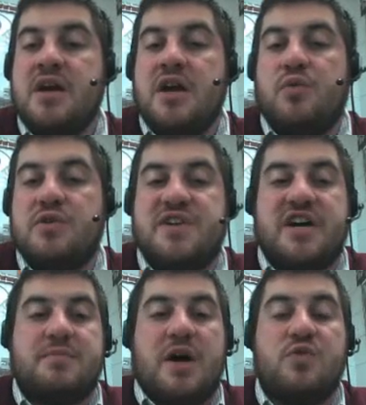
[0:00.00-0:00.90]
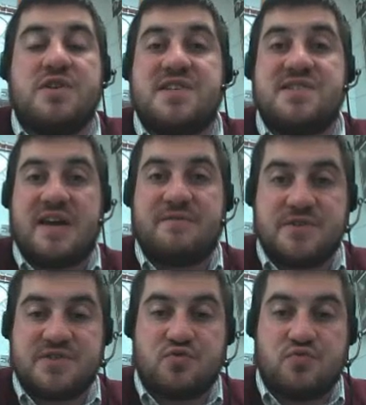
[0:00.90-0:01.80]
We'll talk about Wilson's
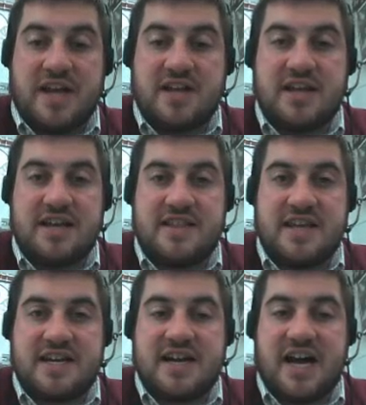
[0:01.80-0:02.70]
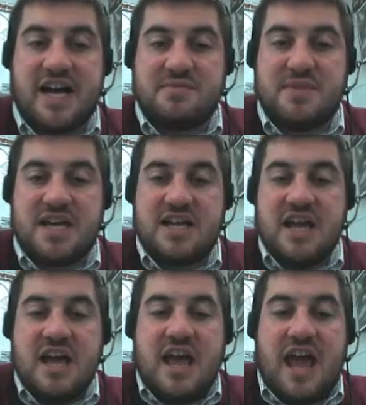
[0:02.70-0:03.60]
efforts to regulate the economy,
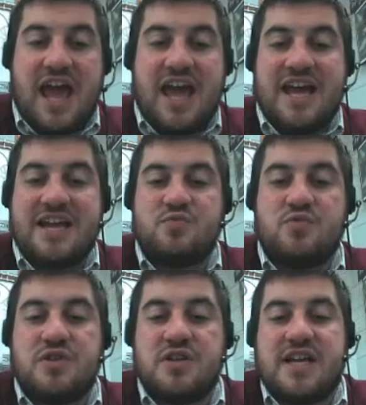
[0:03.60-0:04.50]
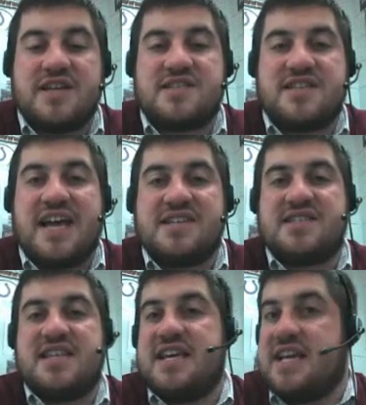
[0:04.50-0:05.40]
and we'll assess
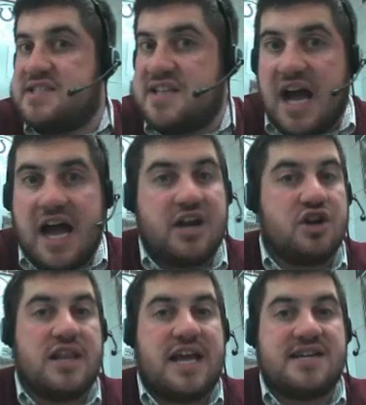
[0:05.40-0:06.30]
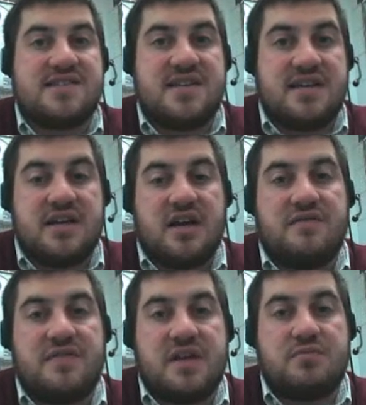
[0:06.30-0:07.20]
the entire legacy
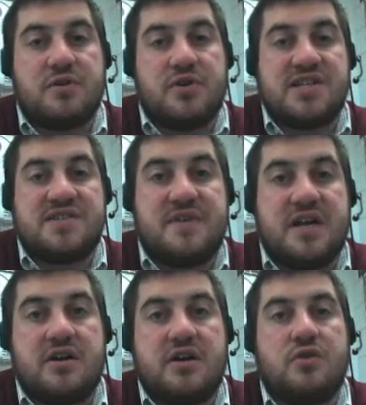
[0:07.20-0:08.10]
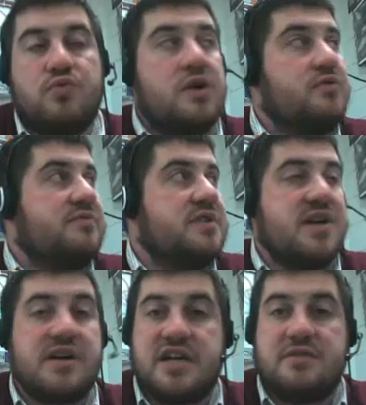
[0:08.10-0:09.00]
of the Progressive Era, or what we've been
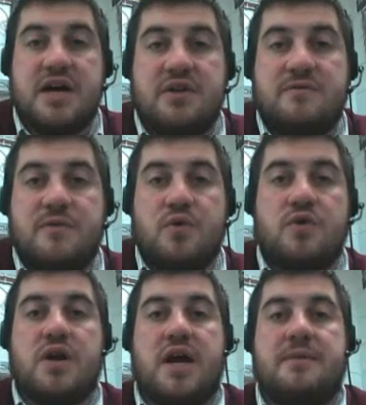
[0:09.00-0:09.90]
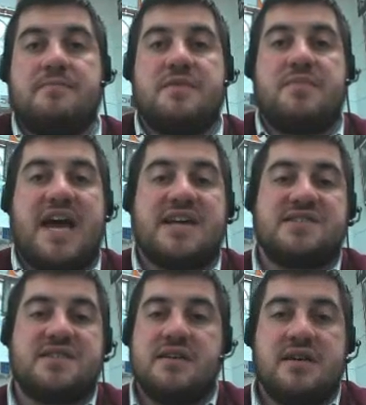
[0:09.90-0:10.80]
talking about for the
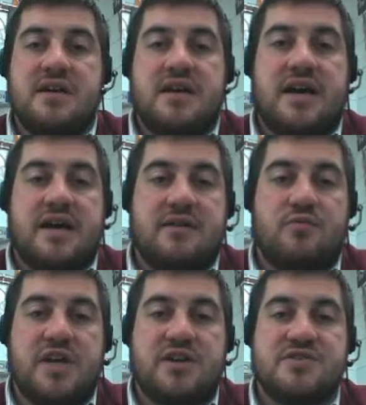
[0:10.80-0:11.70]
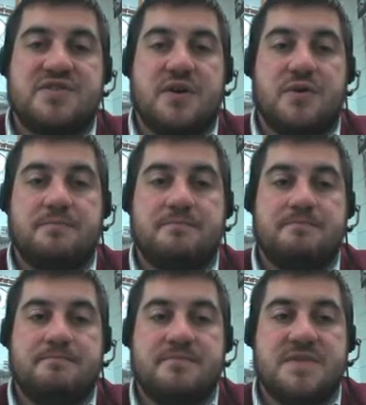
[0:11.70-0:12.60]
past week or so.
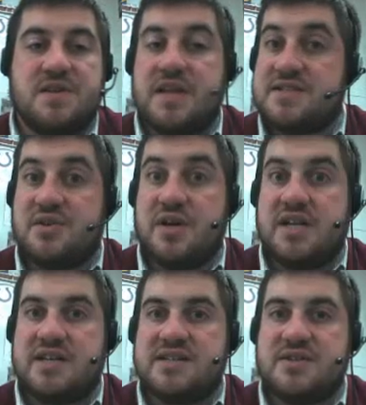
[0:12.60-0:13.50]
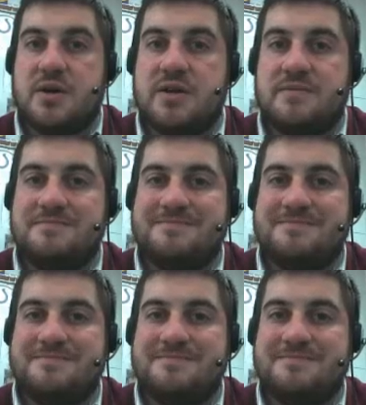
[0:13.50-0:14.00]
So let's go ahead and get started.